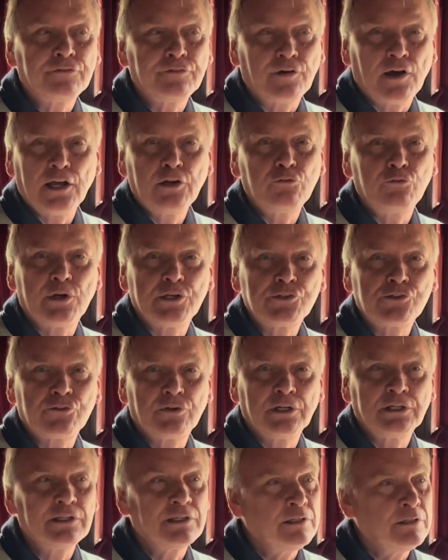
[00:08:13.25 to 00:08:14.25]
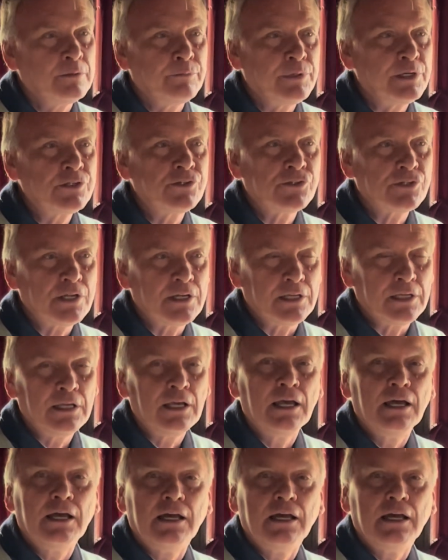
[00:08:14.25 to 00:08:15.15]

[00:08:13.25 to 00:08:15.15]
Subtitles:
fine restaurant in the big city,